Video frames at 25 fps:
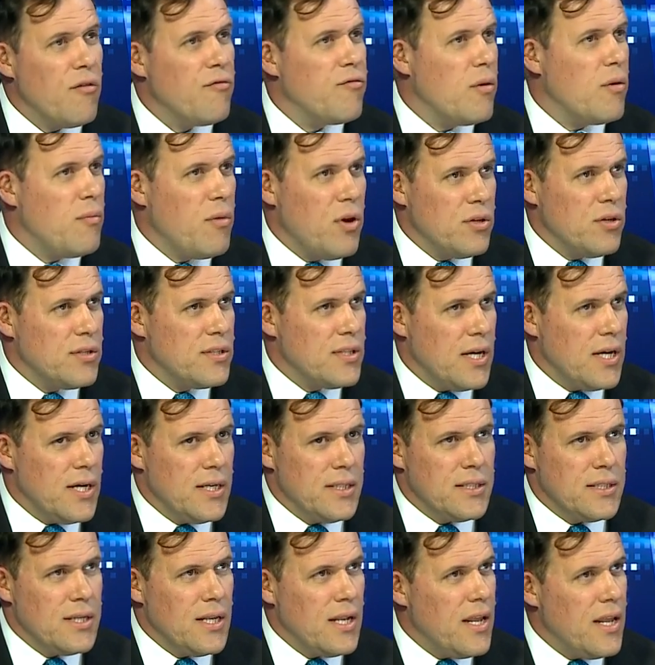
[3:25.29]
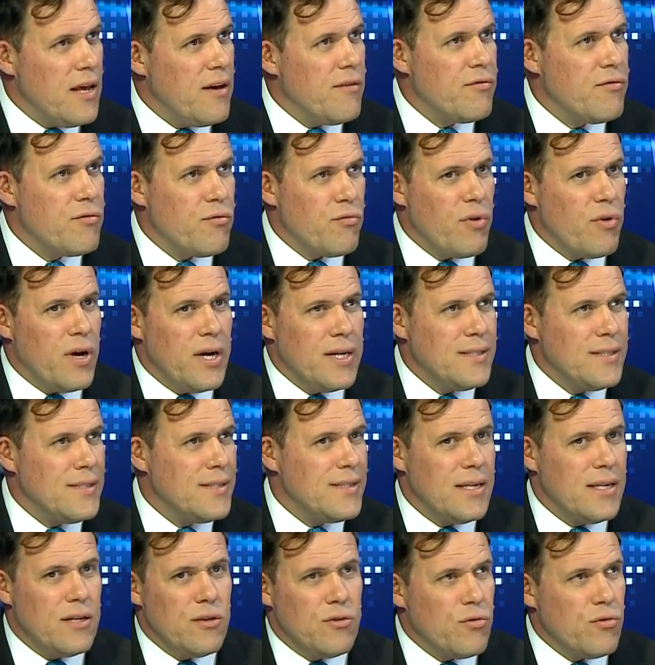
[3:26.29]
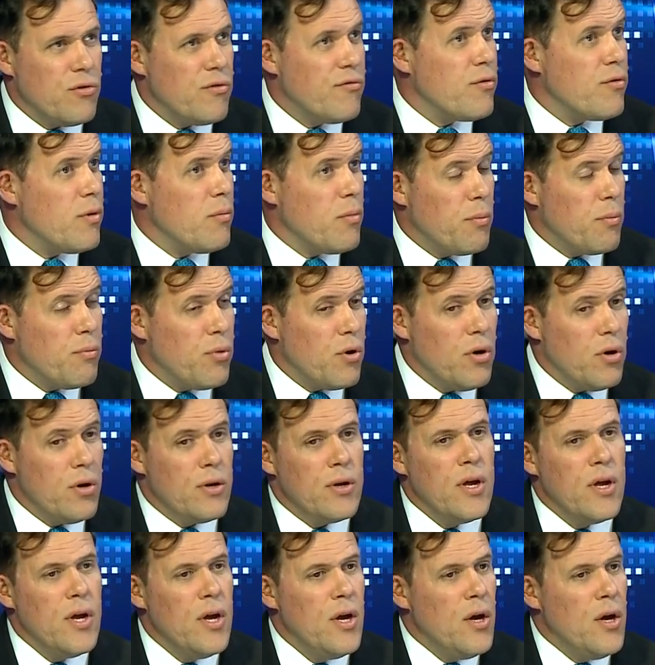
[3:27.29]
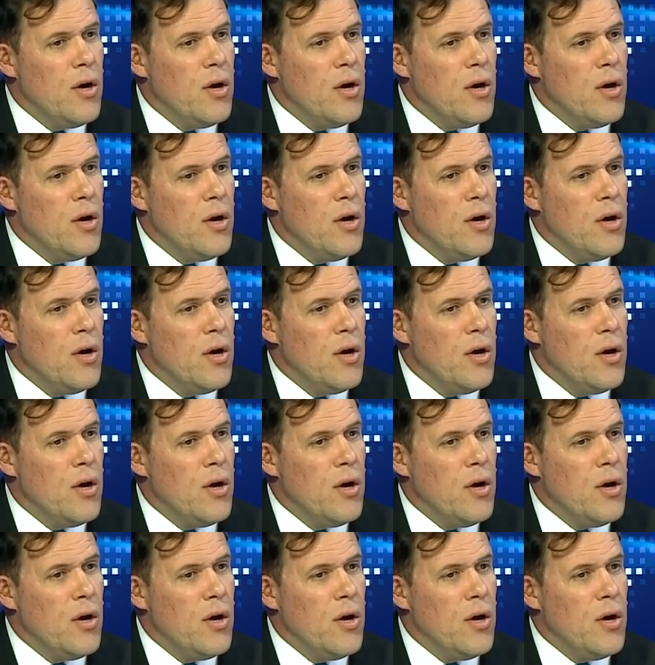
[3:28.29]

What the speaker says: from all sides, left, right, center, from abroad.